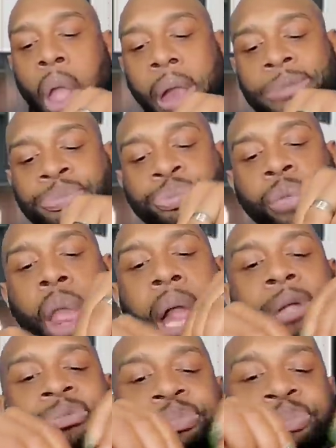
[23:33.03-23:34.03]

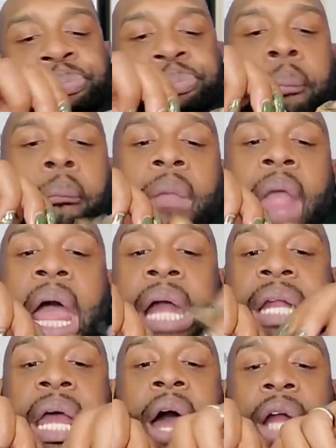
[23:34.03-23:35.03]
Mm-hmm.
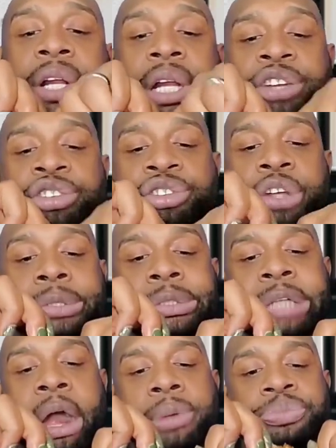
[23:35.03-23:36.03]
And they are delicious,
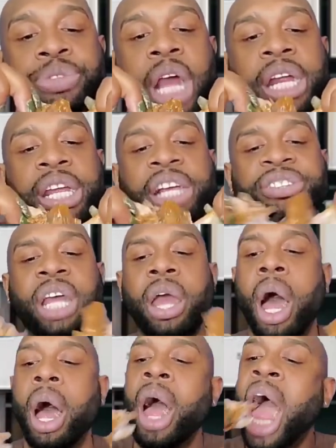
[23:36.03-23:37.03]
too. Yes,
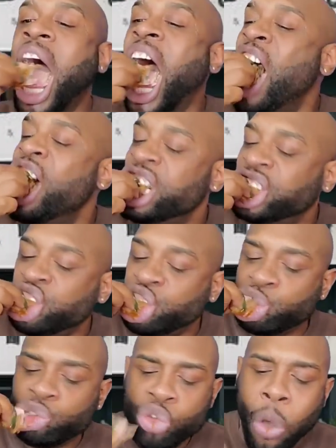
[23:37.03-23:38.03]
they are.
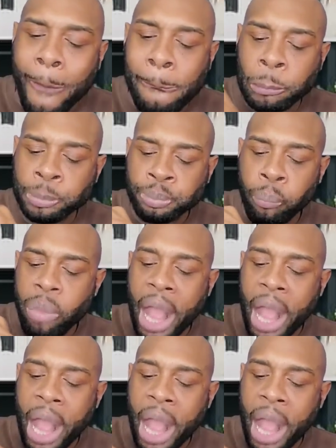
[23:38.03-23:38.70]
Mm.